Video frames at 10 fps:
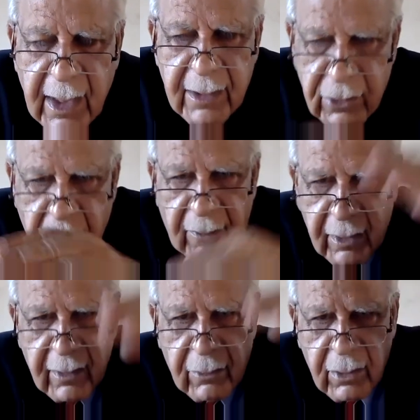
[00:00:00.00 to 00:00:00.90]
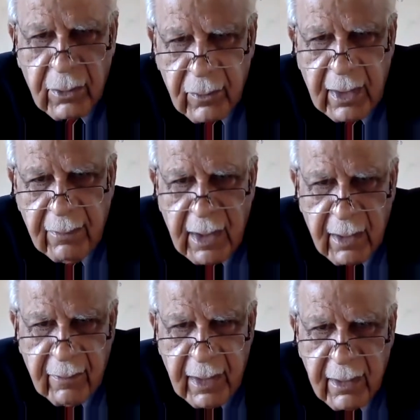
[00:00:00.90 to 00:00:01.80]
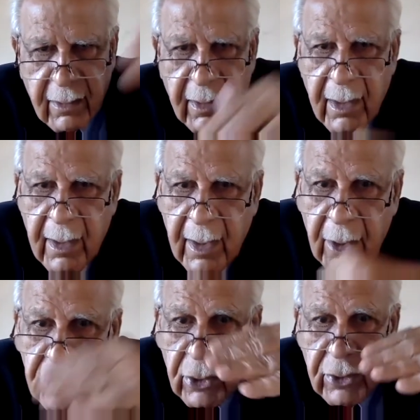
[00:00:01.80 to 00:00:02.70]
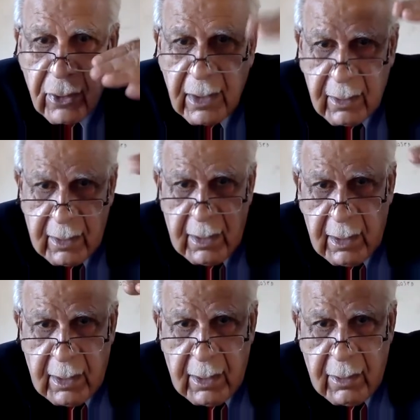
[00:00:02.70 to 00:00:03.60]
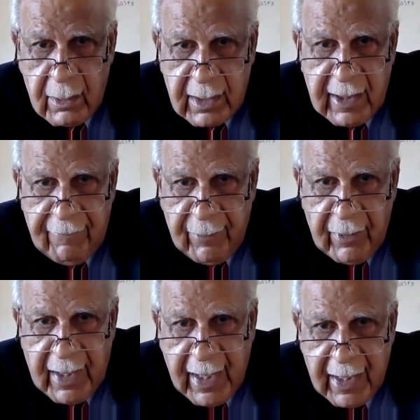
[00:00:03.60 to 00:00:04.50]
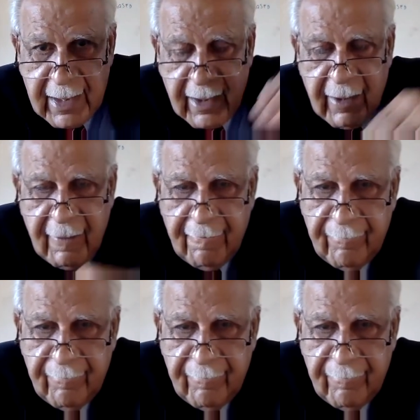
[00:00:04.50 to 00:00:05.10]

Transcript: and so on. You go to 20 million, give another. So you can, keep on adding